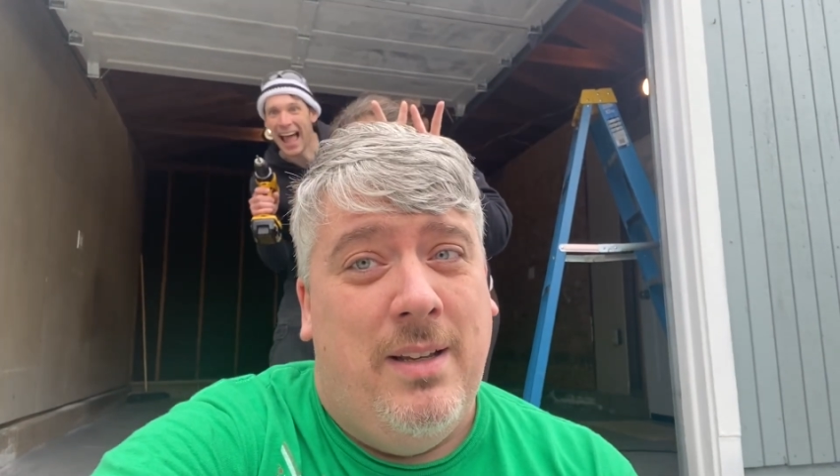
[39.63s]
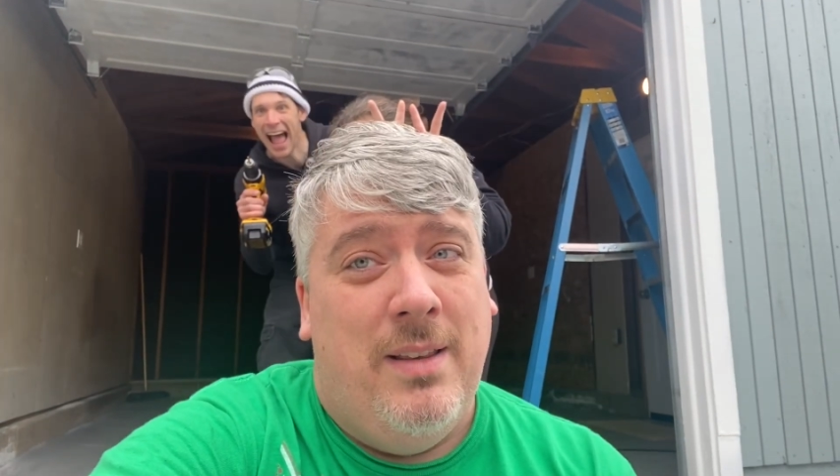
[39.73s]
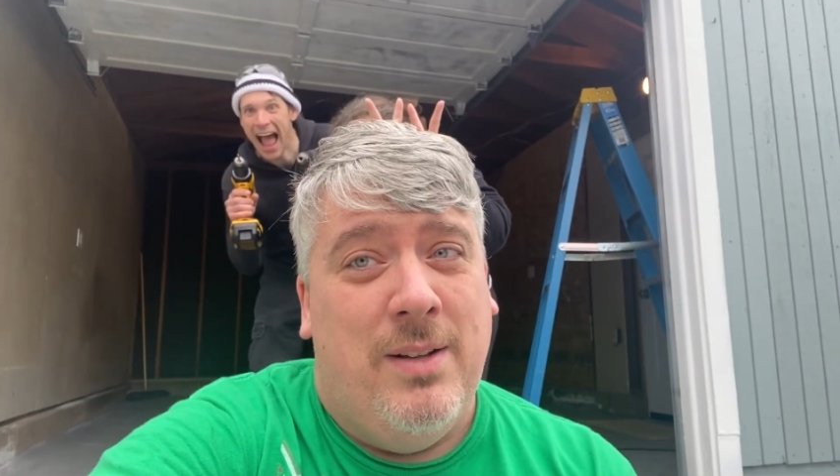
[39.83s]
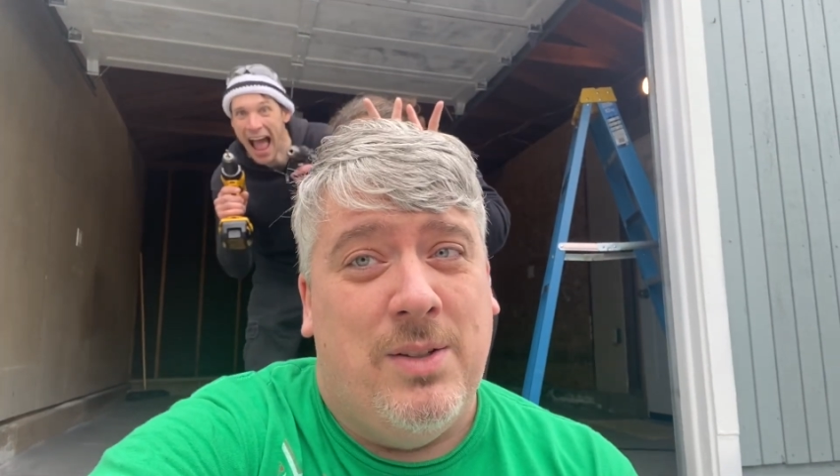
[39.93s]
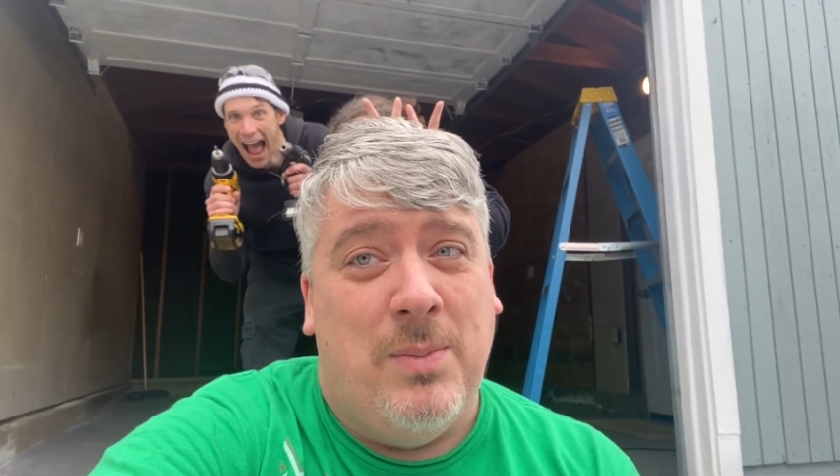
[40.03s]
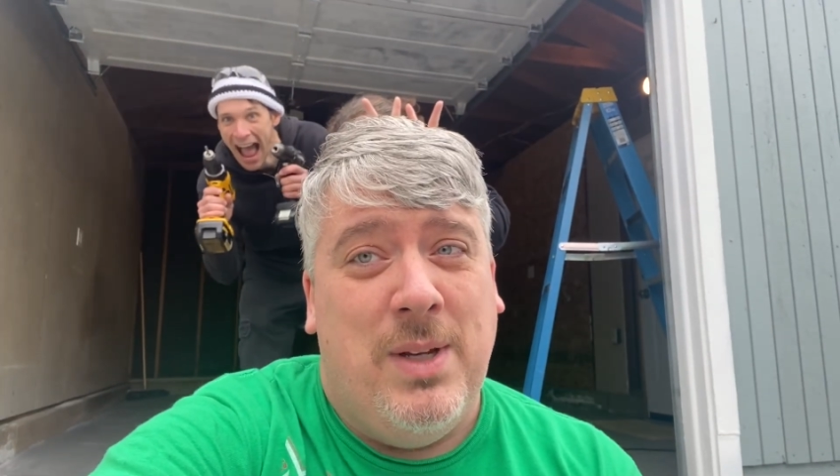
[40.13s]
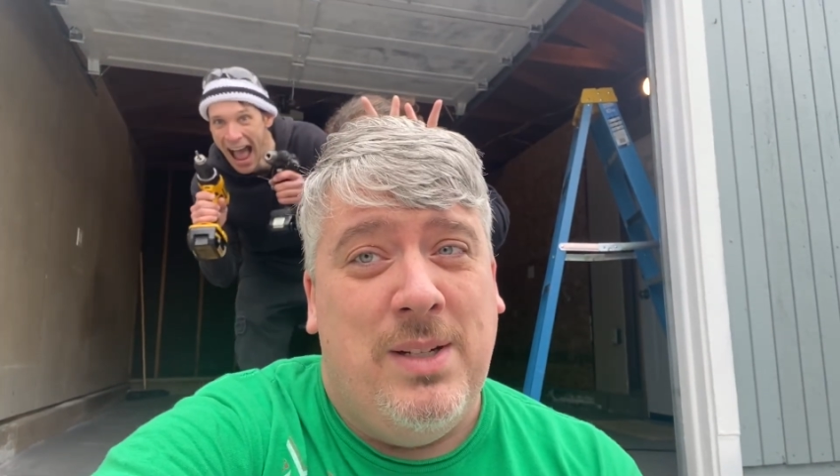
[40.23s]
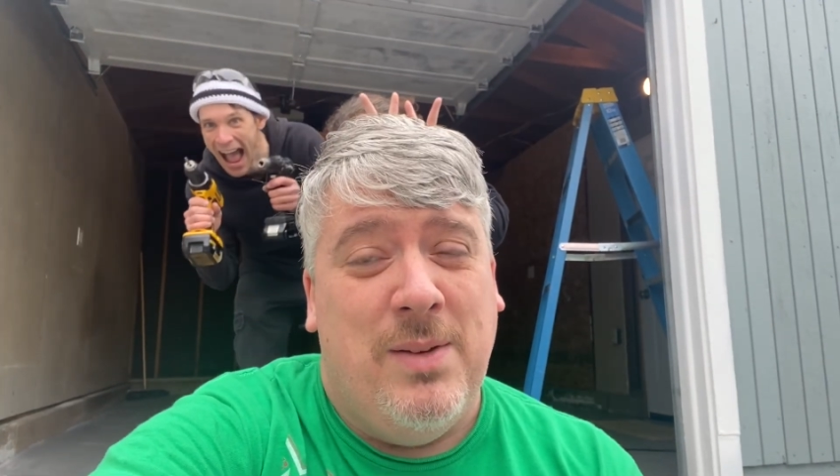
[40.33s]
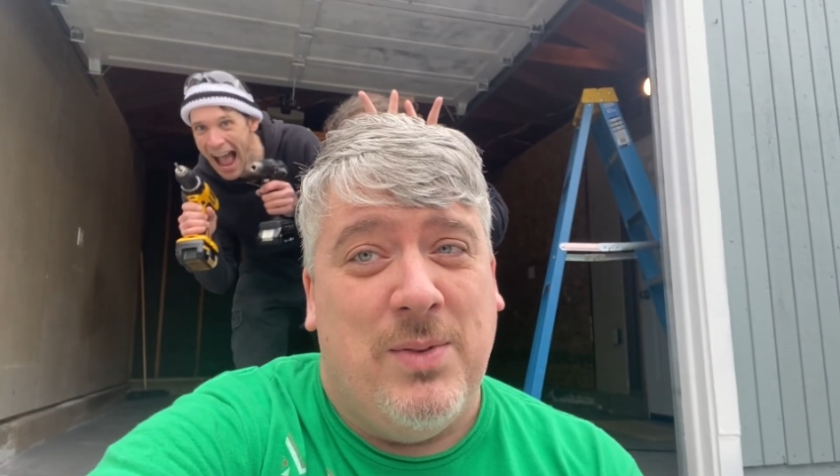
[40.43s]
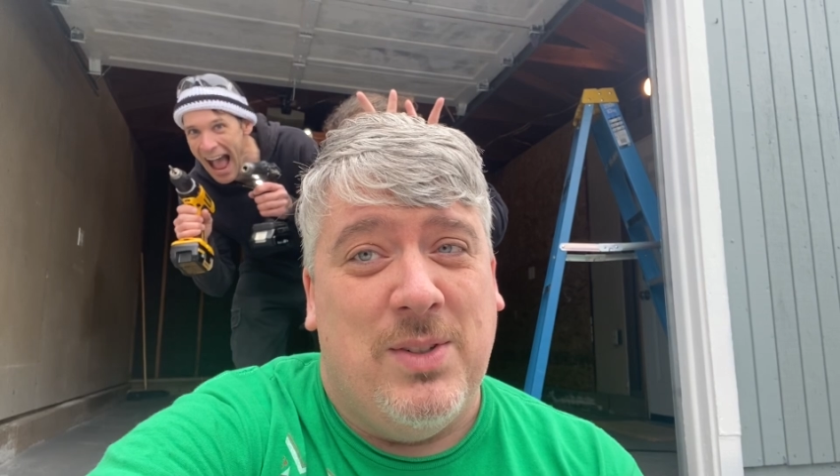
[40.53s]
there's a big
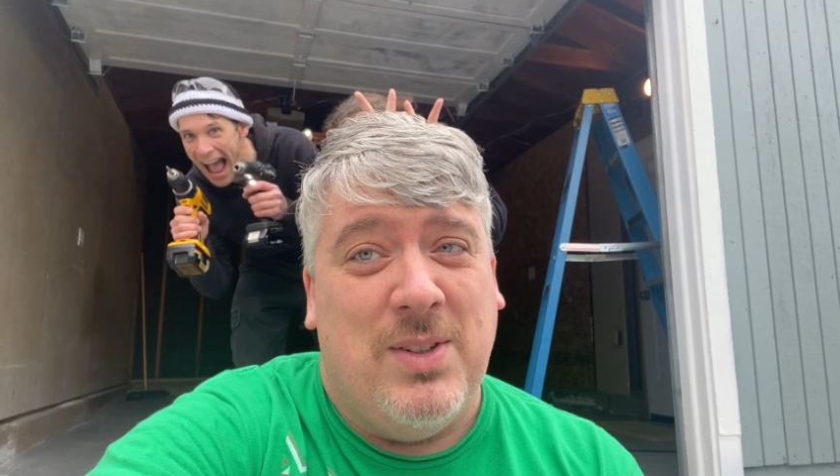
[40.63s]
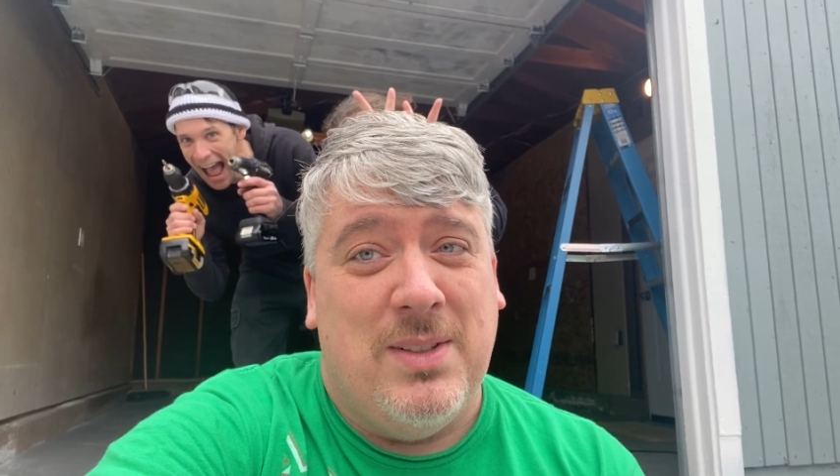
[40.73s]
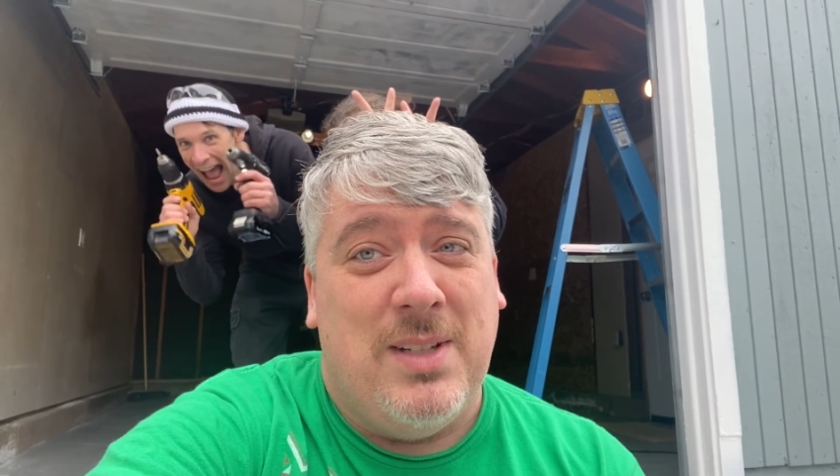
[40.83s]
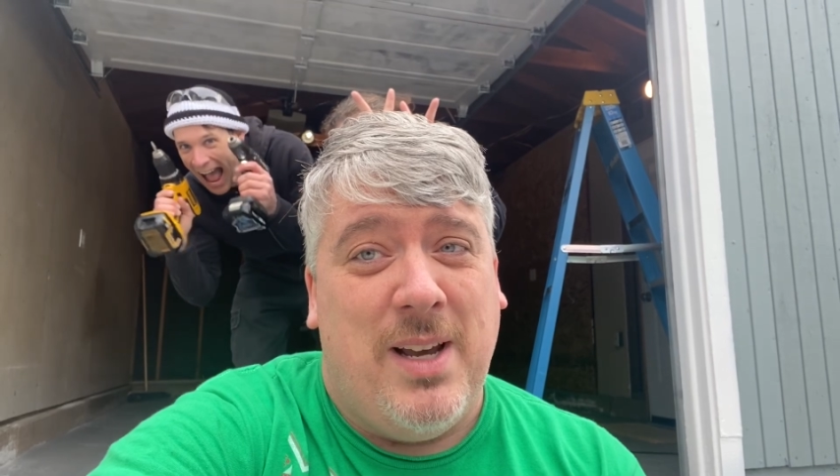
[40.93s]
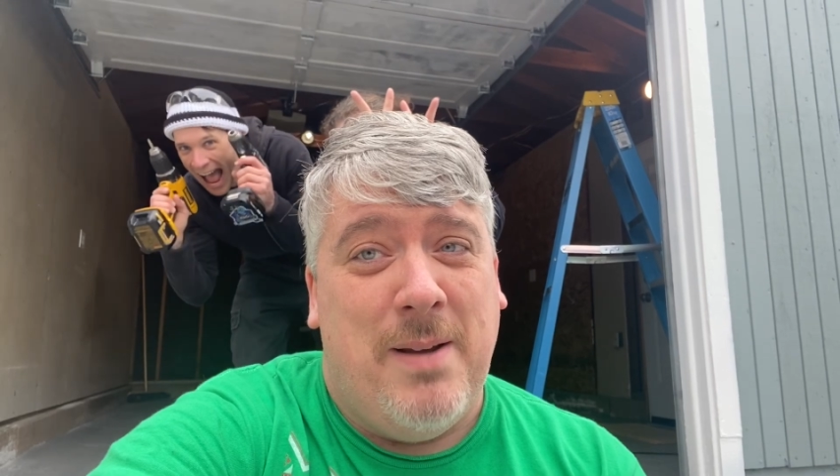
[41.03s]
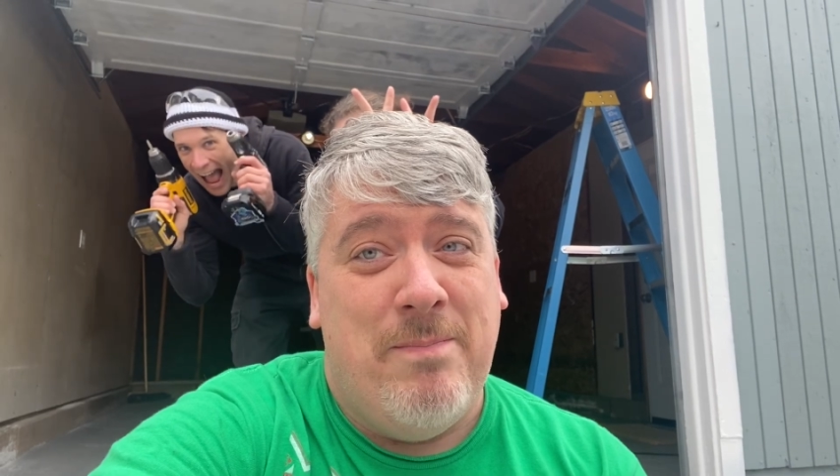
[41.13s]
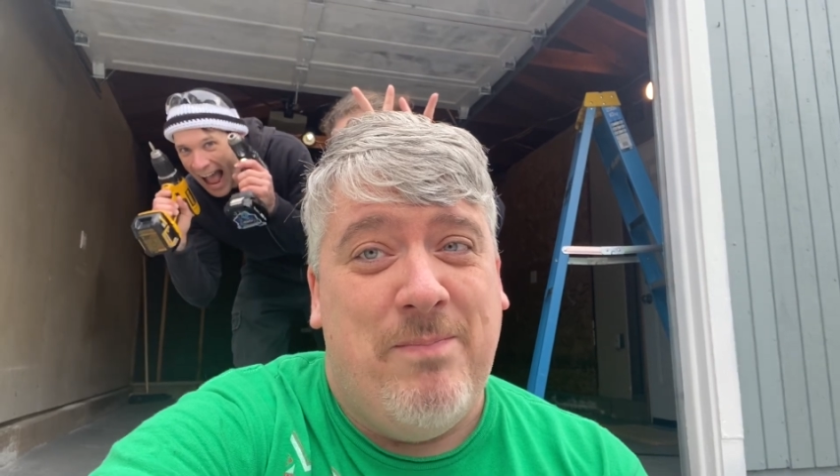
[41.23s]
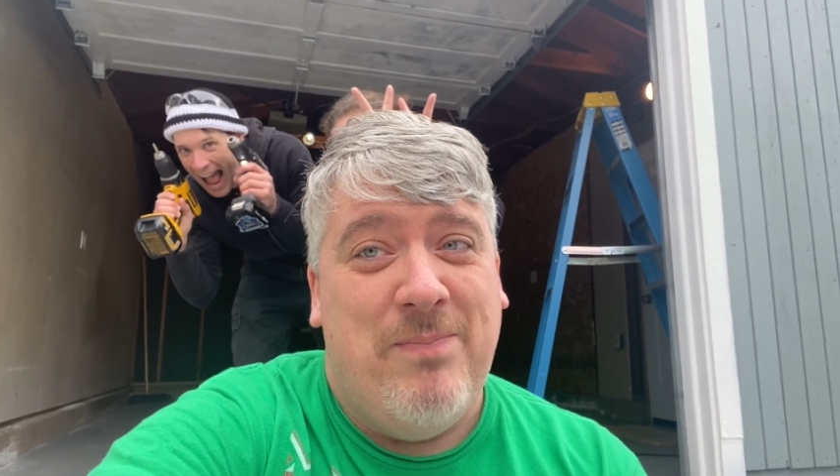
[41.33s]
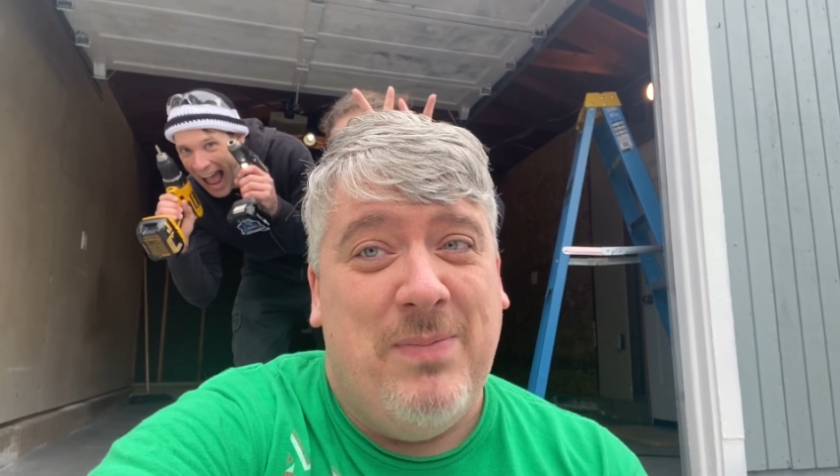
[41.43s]
difference this time.